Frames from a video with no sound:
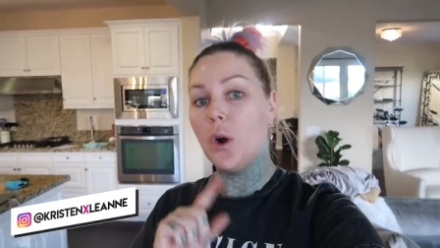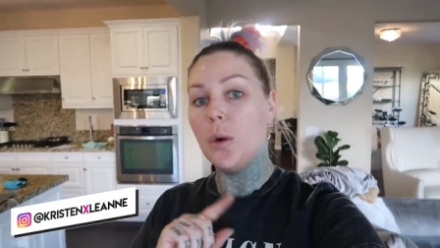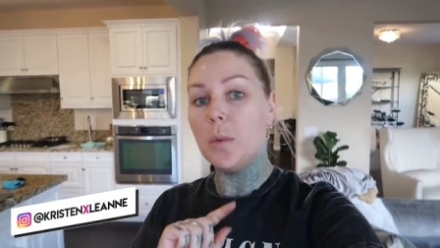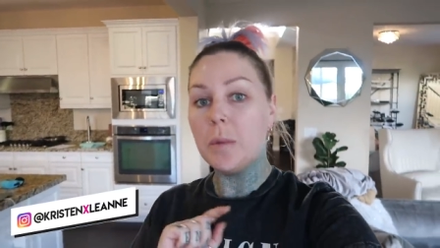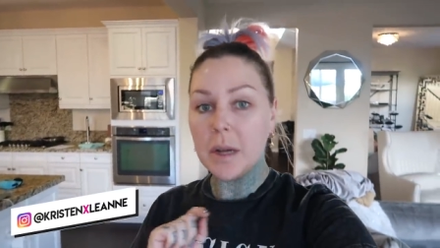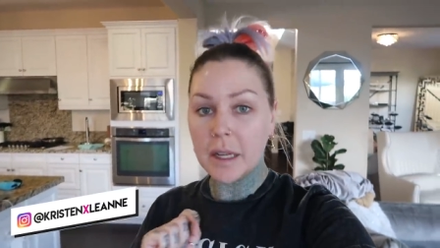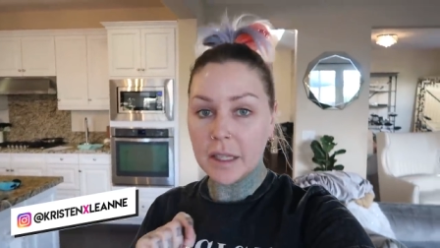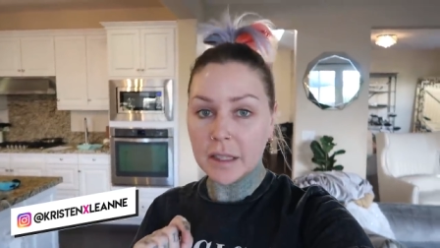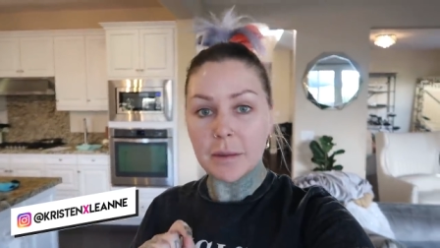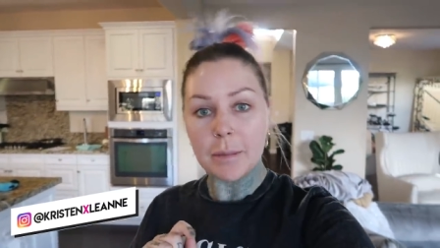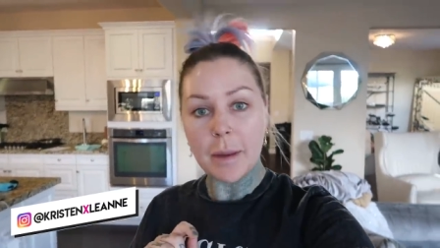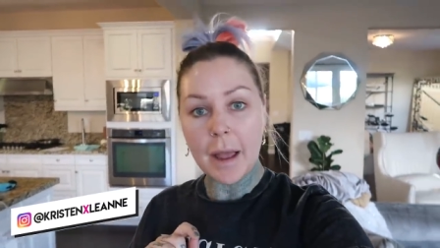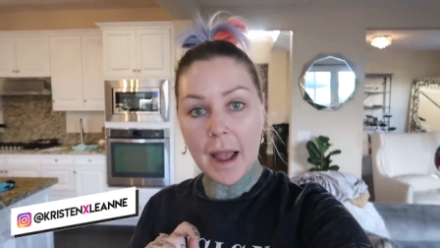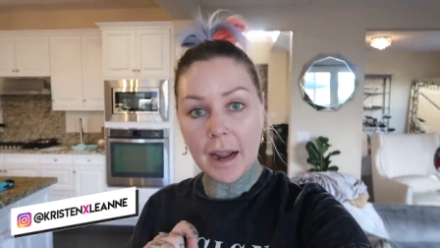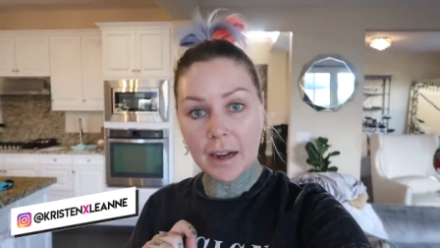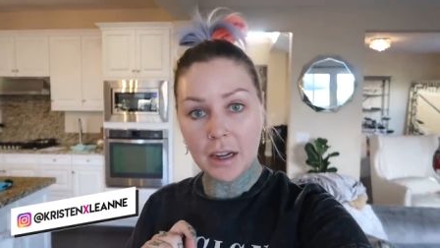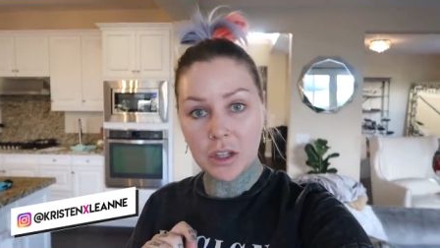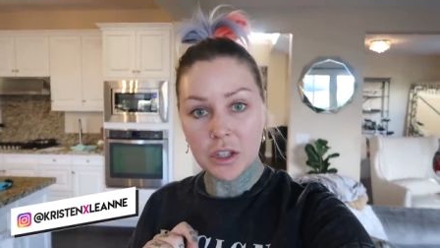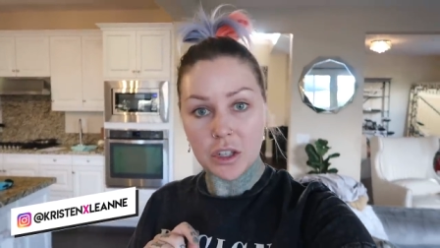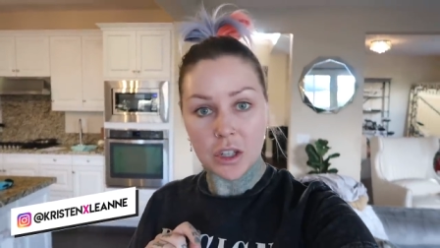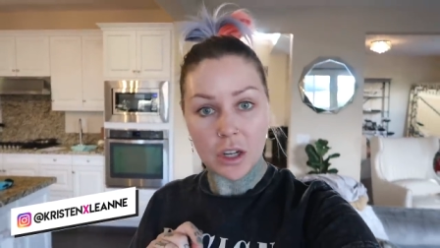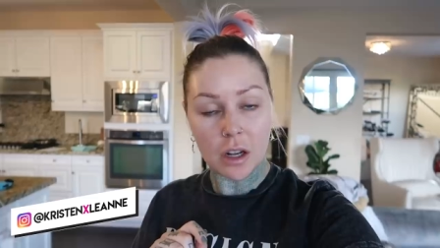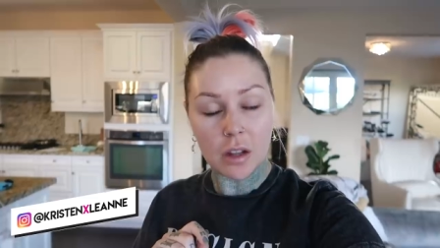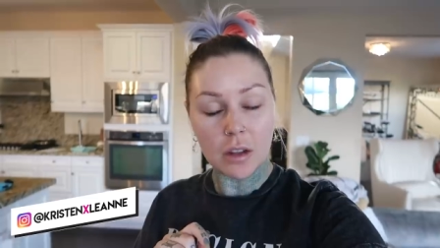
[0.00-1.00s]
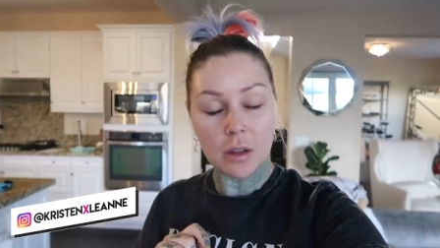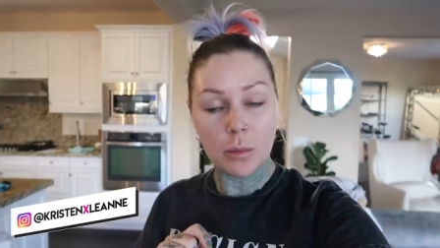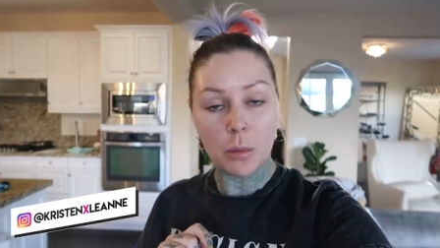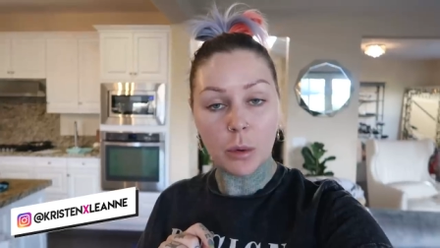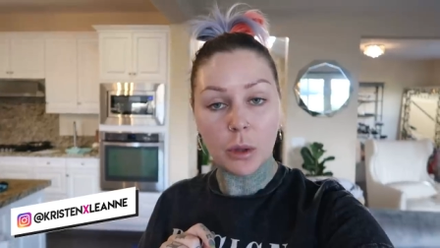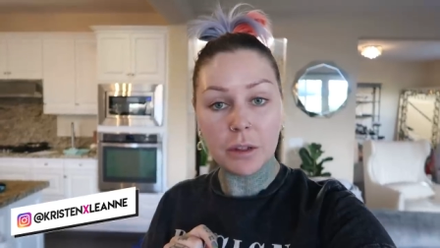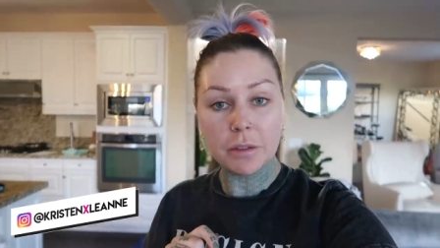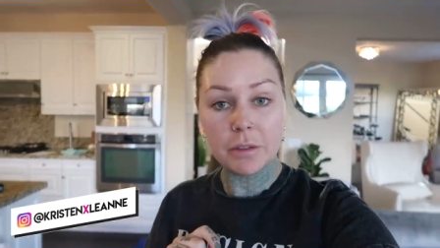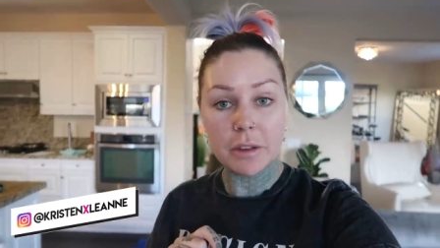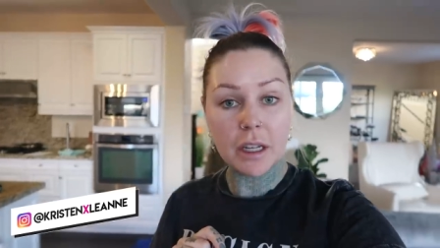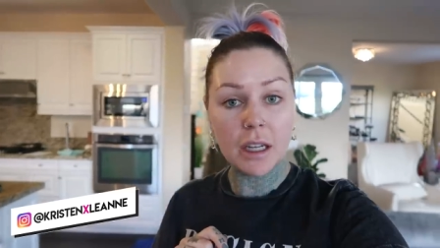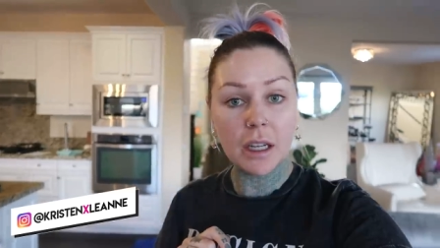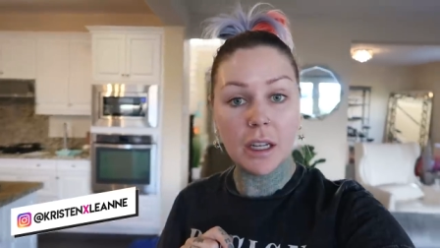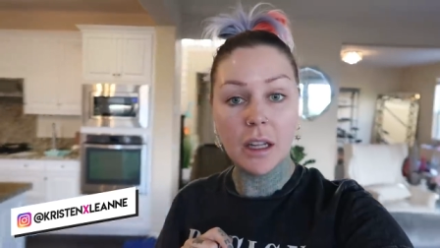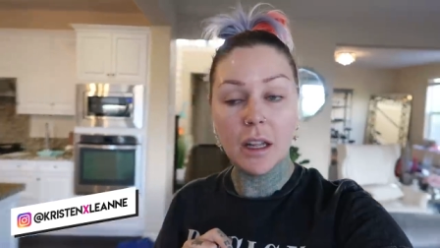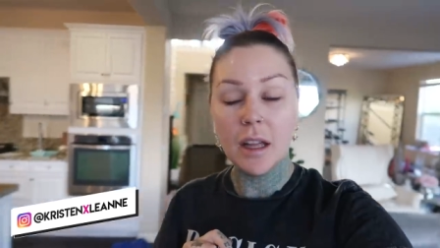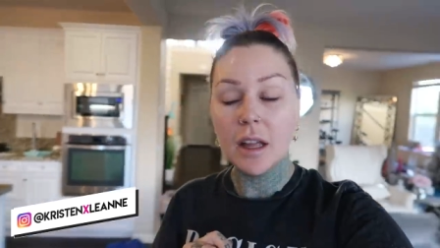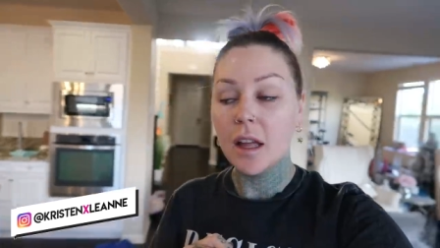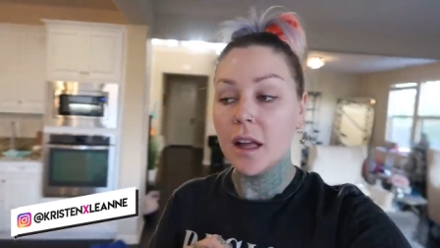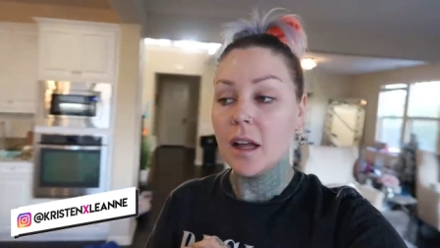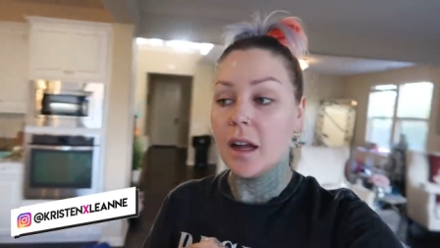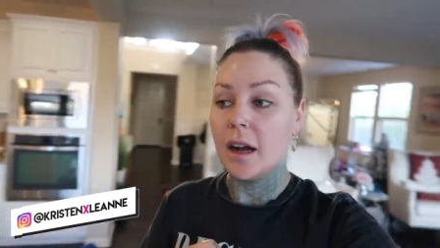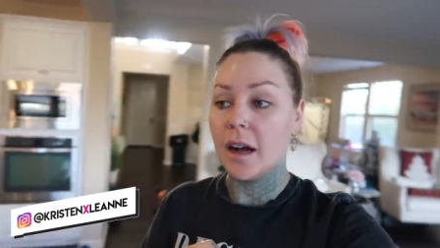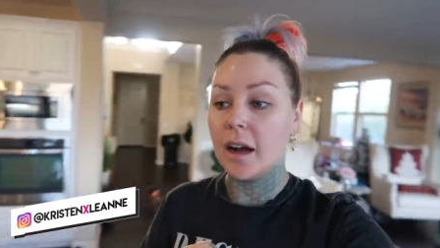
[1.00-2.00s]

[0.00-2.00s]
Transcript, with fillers: opening the package that all the Morphe